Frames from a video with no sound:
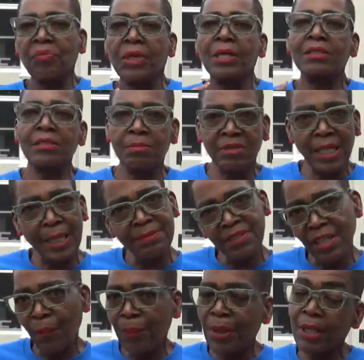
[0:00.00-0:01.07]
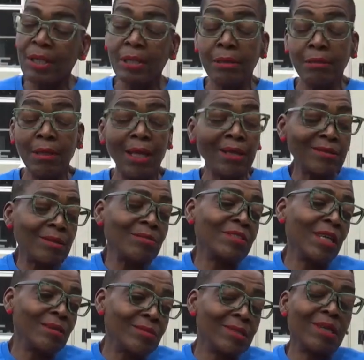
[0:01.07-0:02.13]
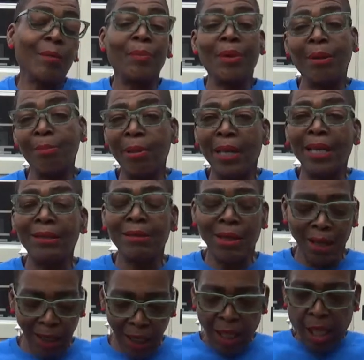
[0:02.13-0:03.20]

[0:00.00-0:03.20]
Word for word: sometimes it could be a good thing or sometimes it could be a bad thing.